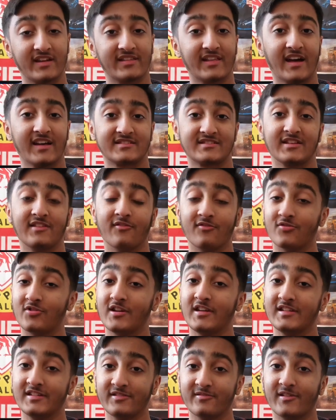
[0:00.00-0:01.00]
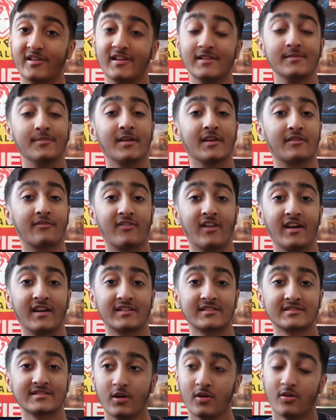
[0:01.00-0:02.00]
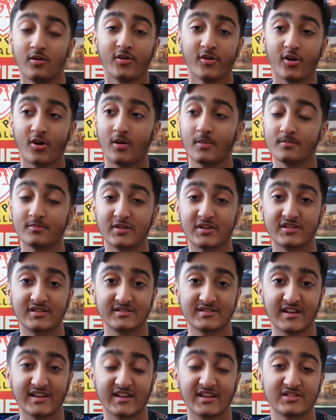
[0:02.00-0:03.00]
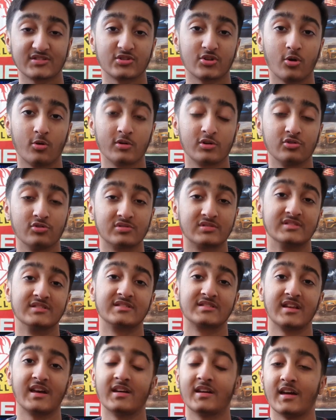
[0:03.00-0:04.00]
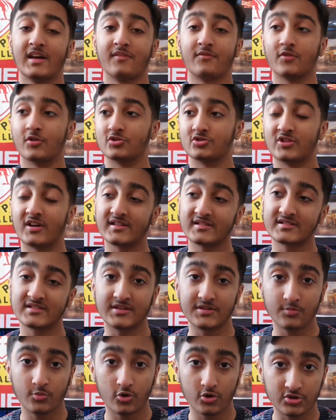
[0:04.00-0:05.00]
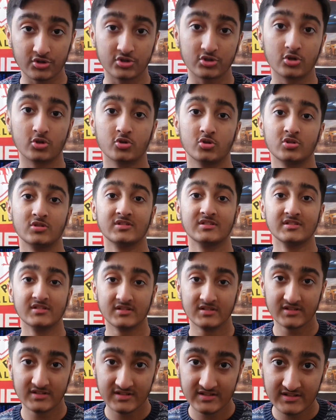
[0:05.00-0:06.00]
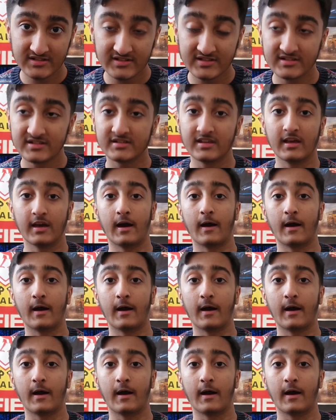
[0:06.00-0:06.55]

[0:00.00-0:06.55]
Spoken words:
That's a really, really big flex. Or not, because I guess no one uses headphone jacks anymore, so yeah.